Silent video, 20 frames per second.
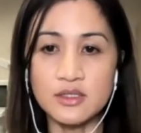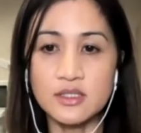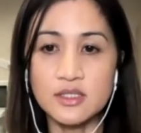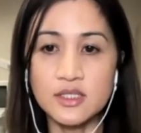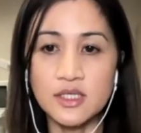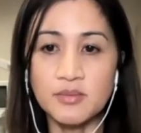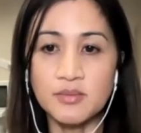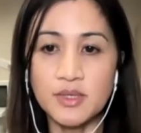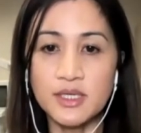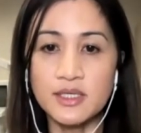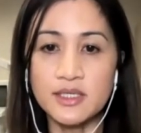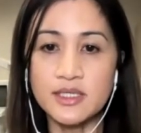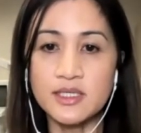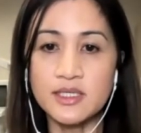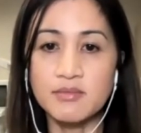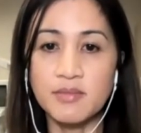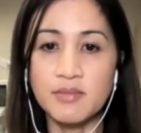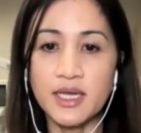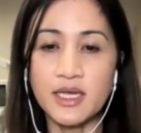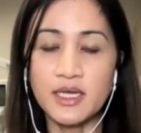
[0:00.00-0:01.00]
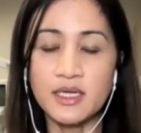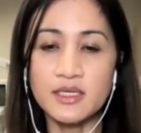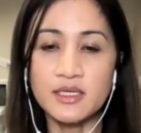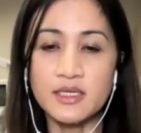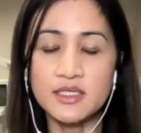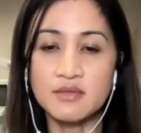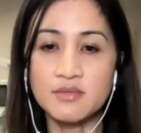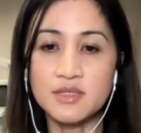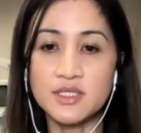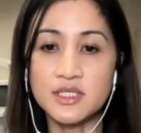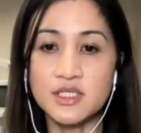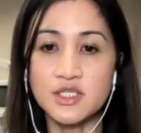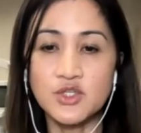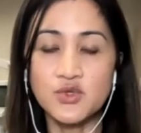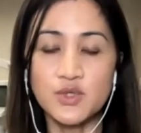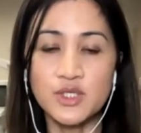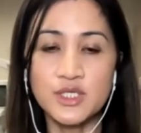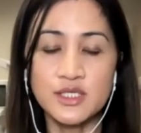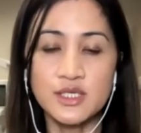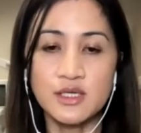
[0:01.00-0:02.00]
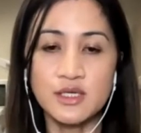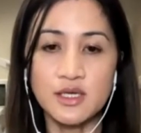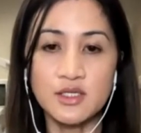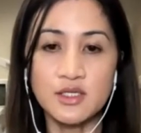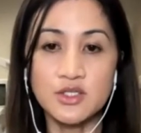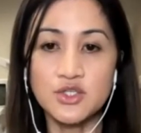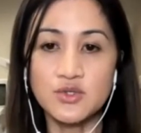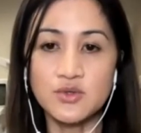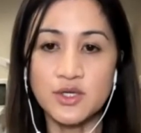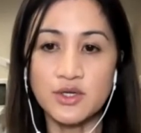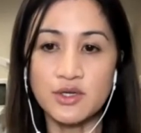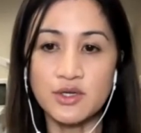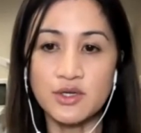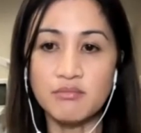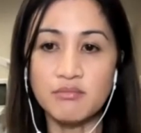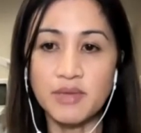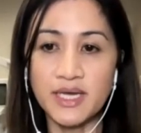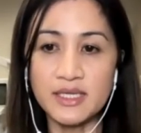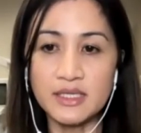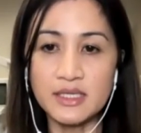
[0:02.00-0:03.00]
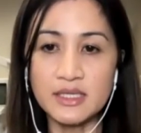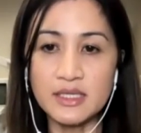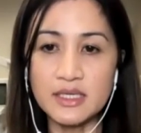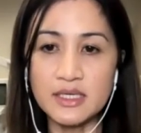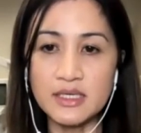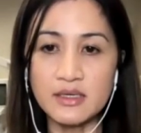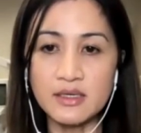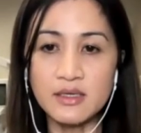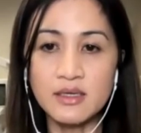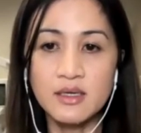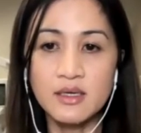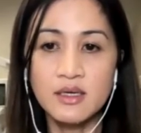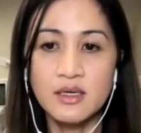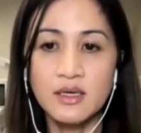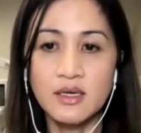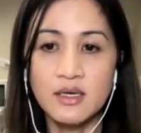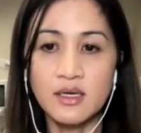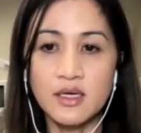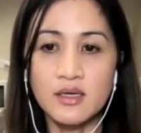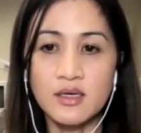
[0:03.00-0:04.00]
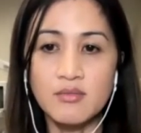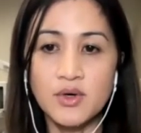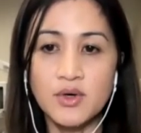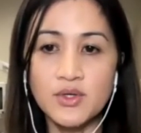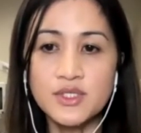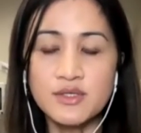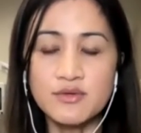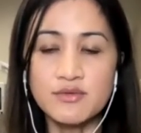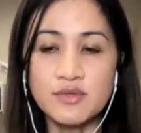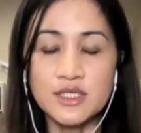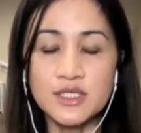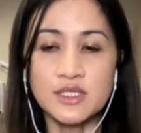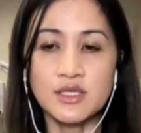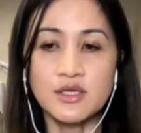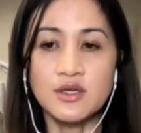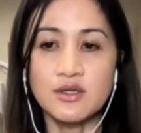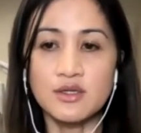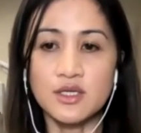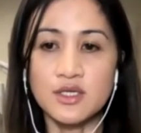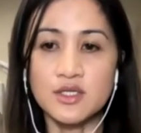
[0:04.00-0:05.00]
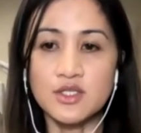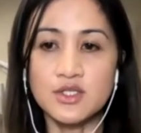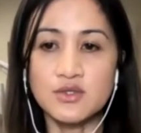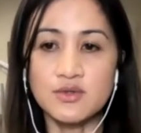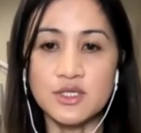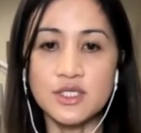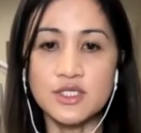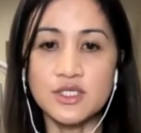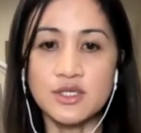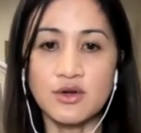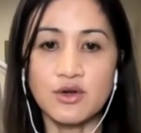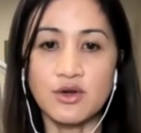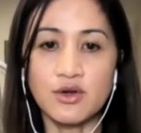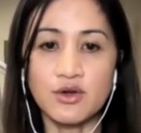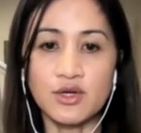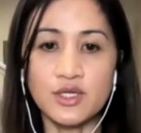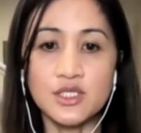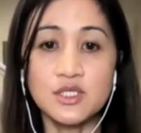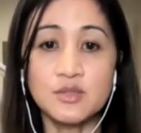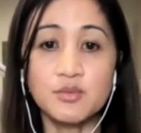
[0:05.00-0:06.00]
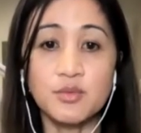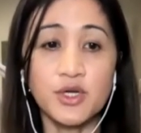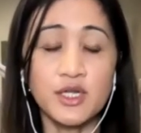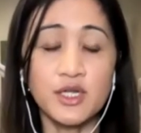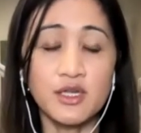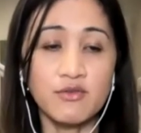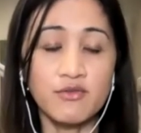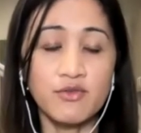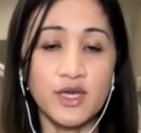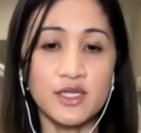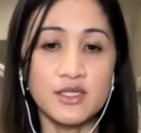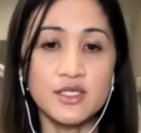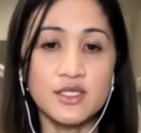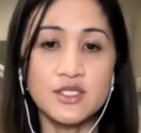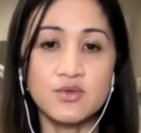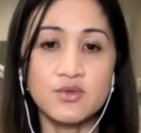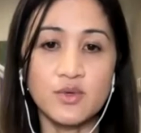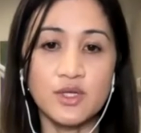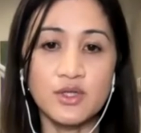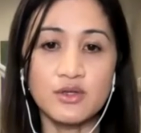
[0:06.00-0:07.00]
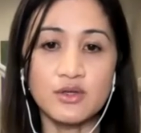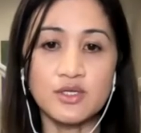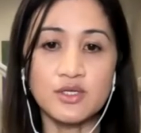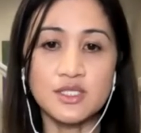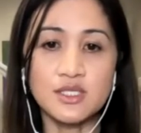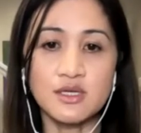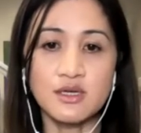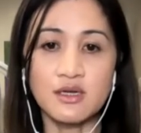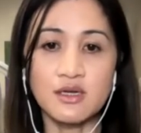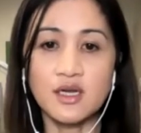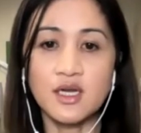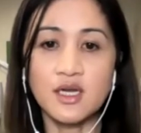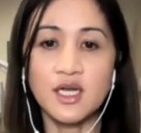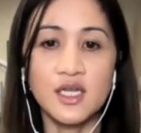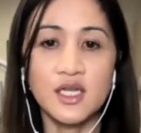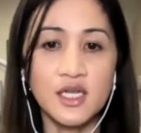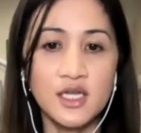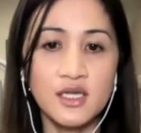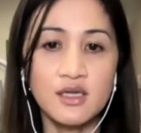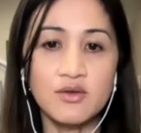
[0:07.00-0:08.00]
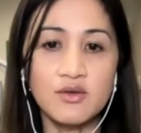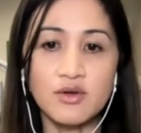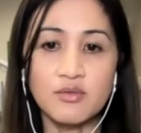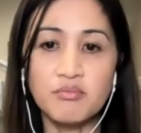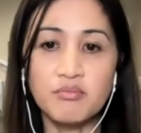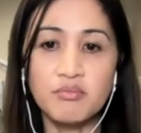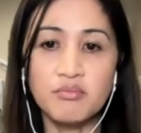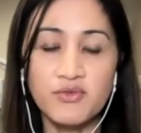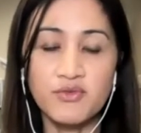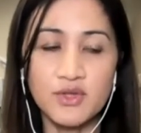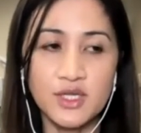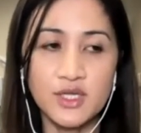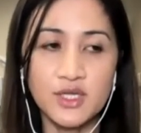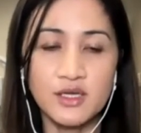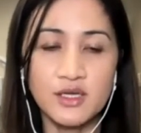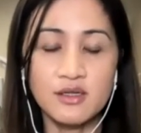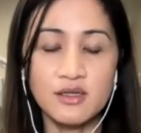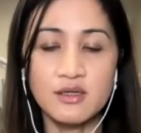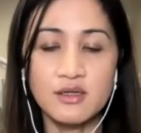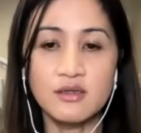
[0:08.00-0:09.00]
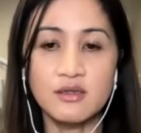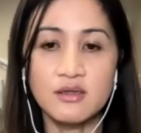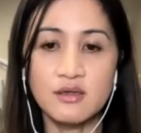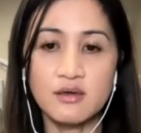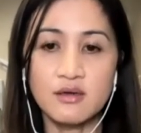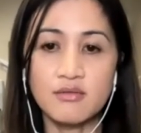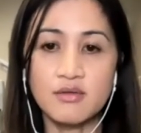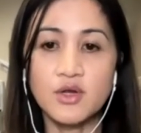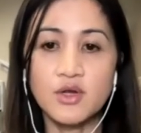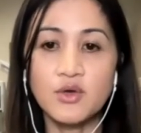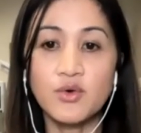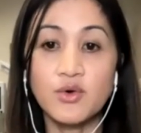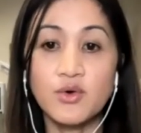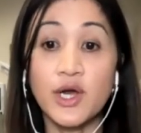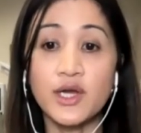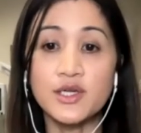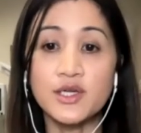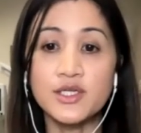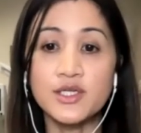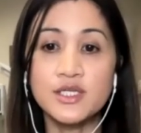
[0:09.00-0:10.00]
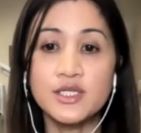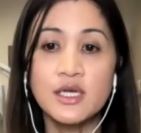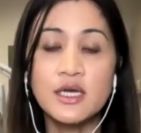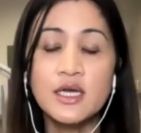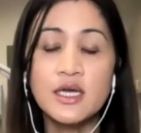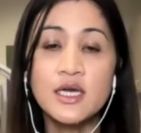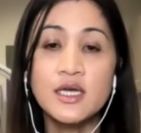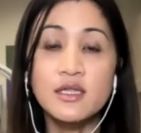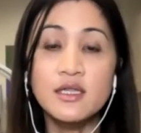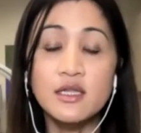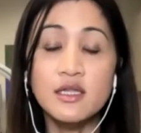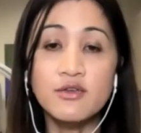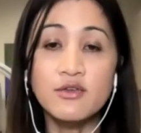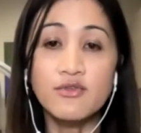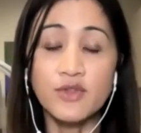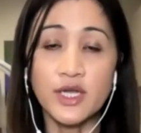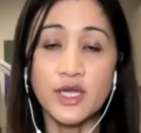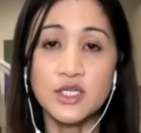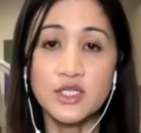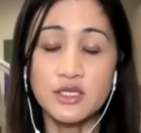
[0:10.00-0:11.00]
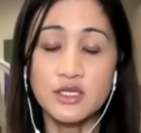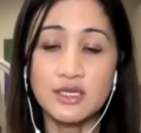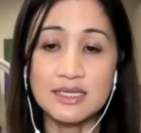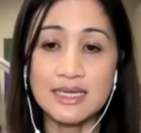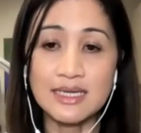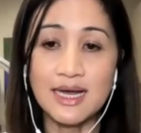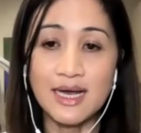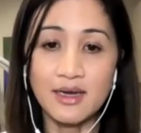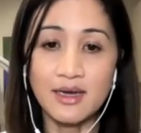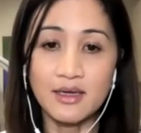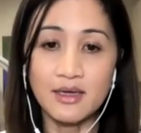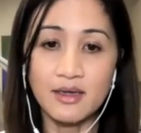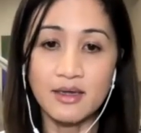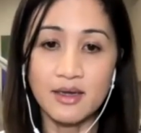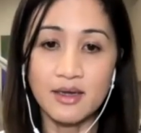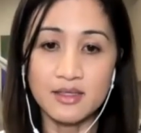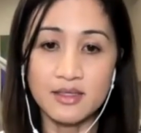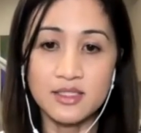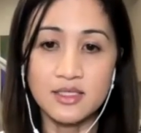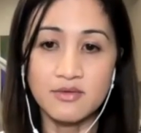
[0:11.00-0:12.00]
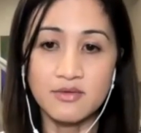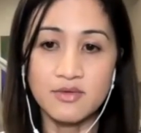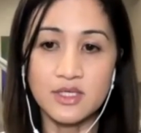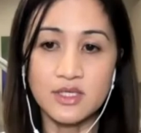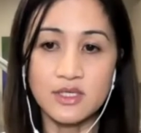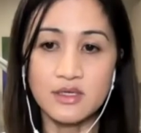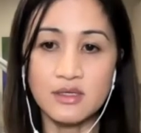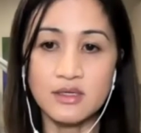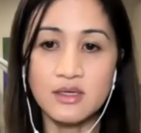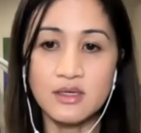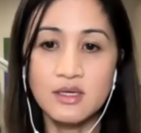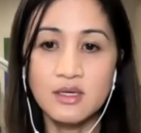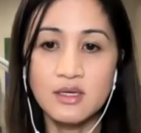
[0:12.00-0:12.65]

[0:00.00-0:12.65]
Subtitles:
Typically, the mechanism is a twisting injury on a bent knee. And most of these acute injuries occur at sporting events when there's a cutting or pivoting that requires knee flexion at high activity,